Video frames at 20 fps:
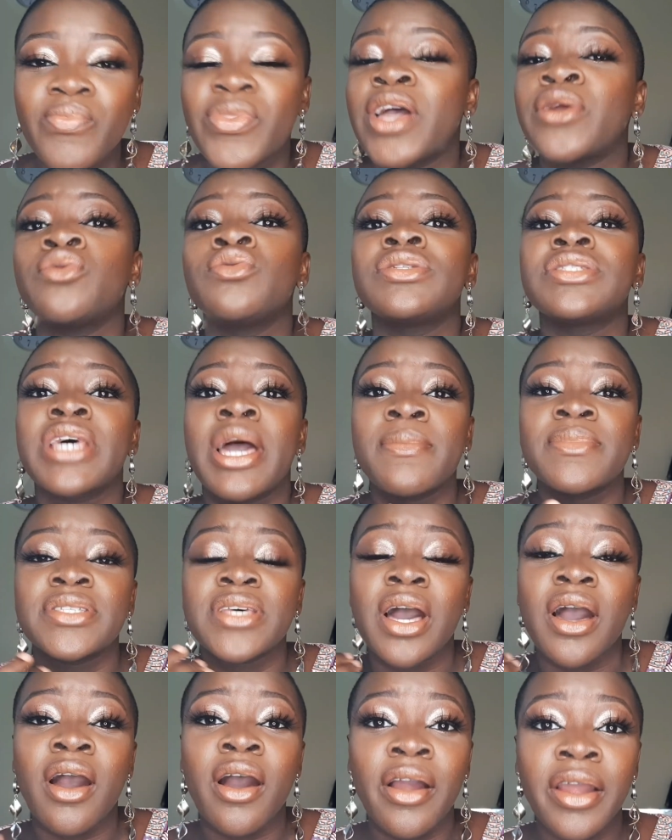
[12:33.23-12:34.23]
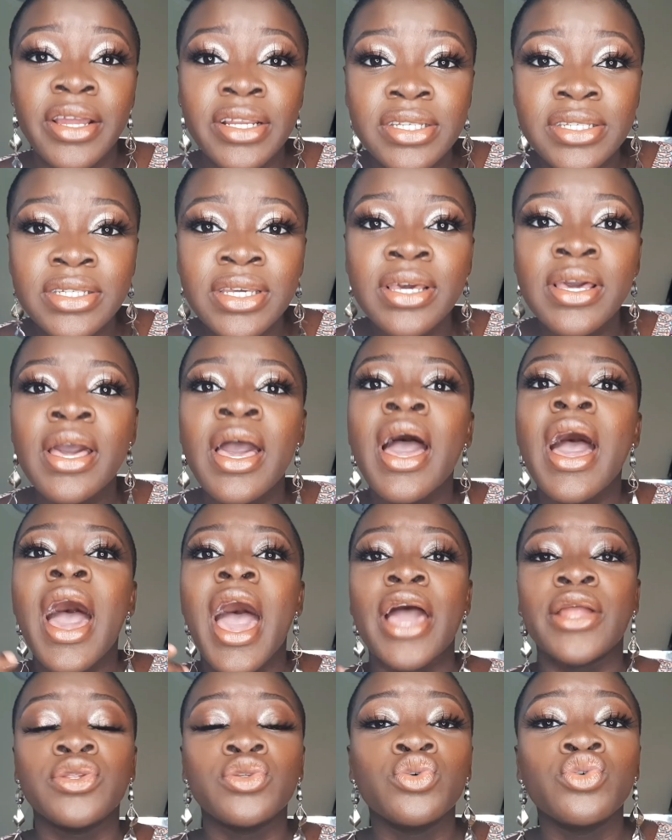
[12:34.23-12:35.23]
I know times are hard,
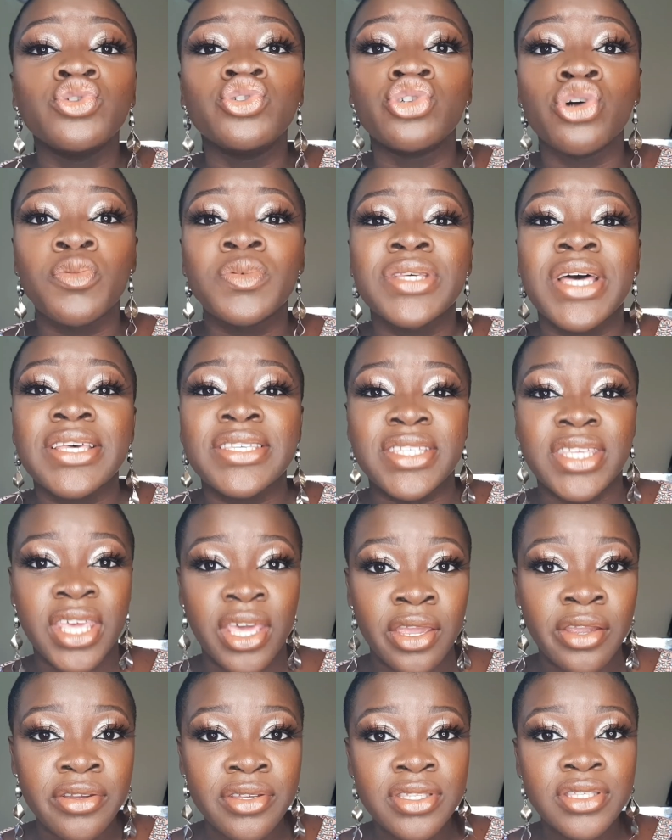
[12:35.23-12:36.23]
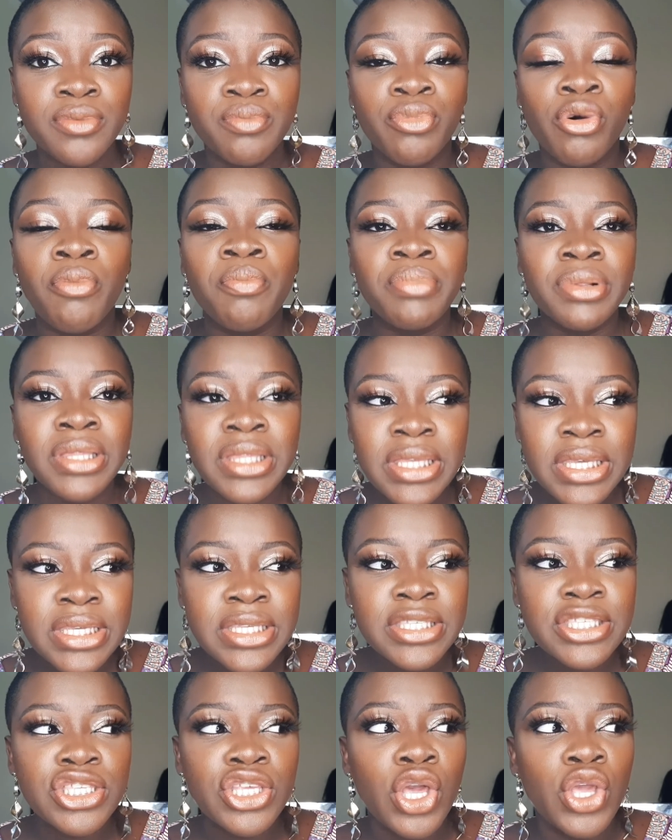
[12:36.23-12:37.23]
I know jobs are scarce, but
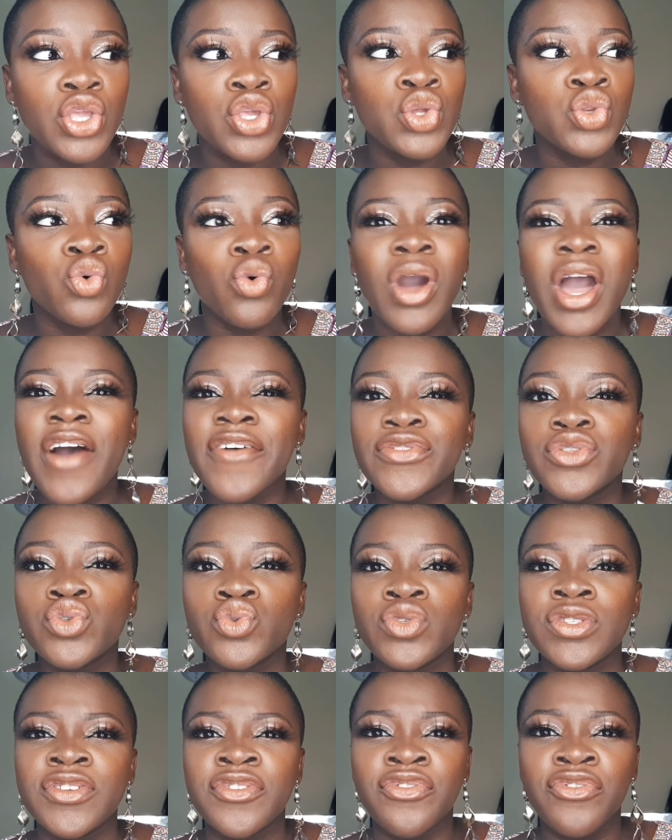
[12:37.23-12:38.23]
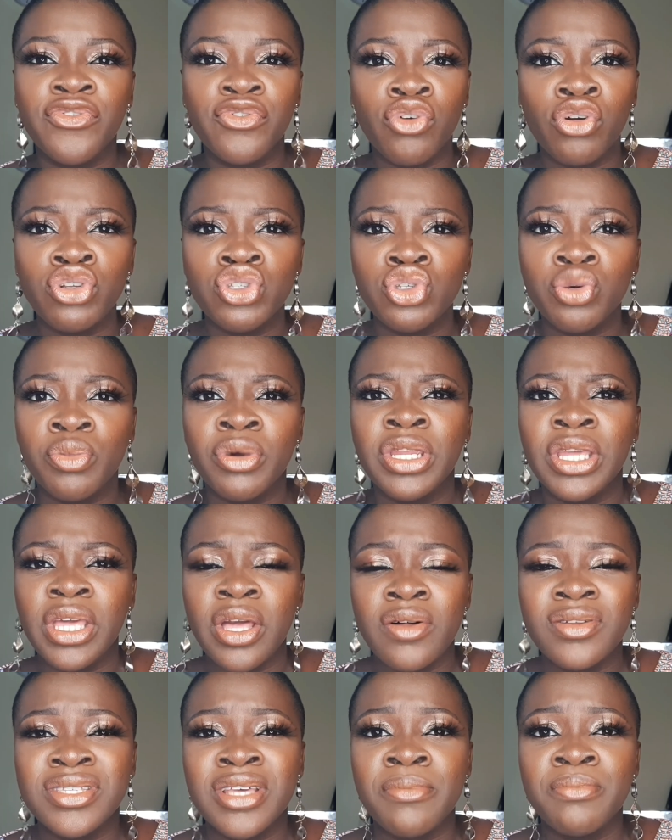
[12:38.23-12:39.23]
please, you don't have to defraud somebody
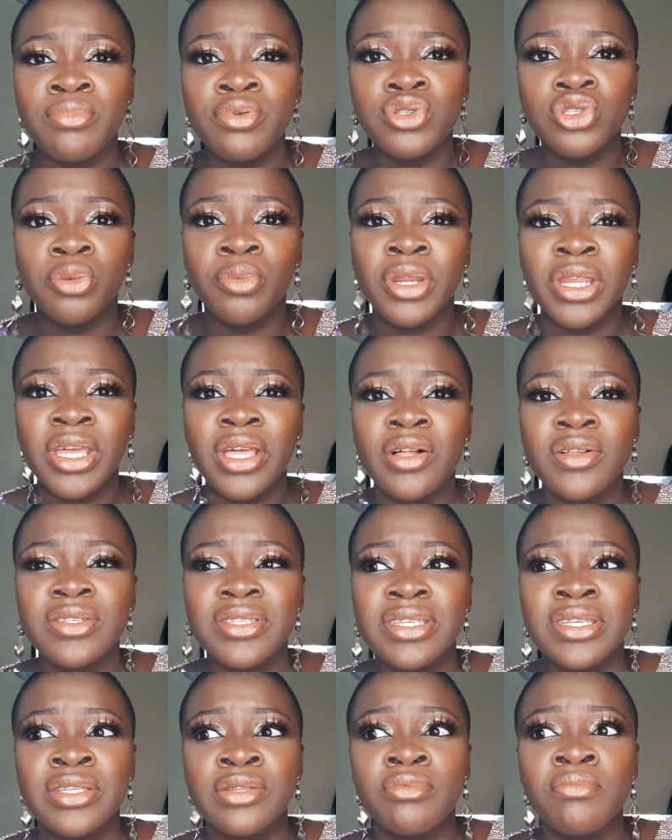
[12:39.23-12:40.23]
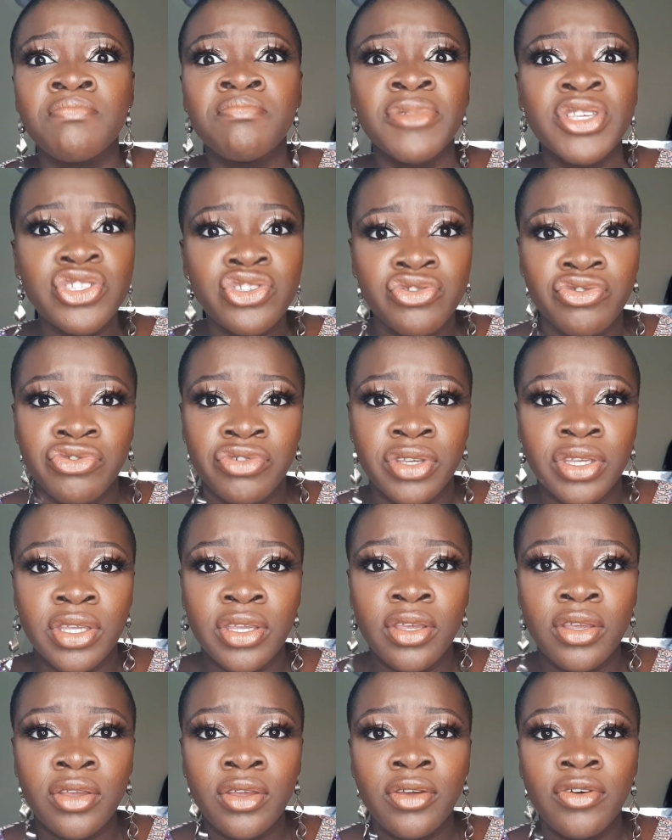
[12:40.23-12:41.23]
else and put somebody else in misery
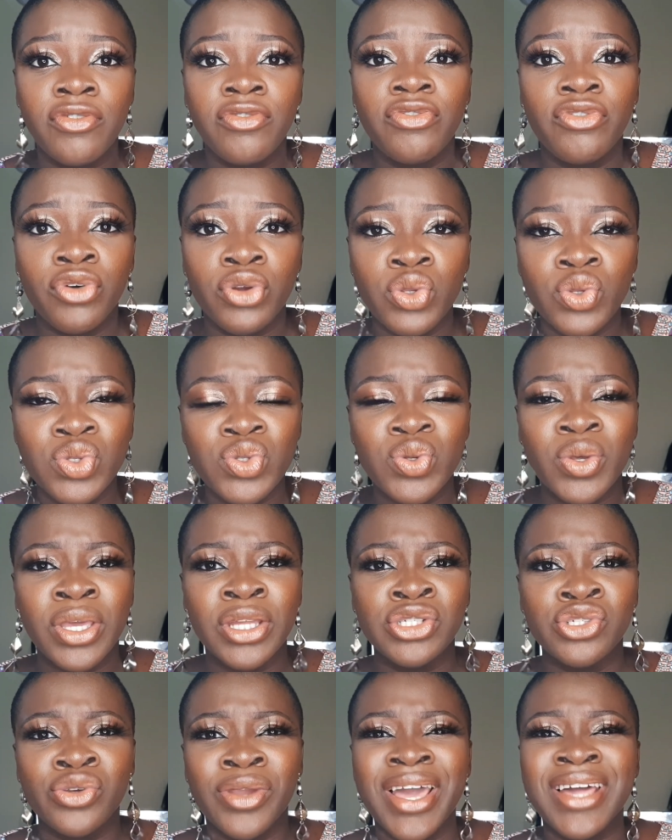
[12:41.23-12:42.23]
for you to enjoy.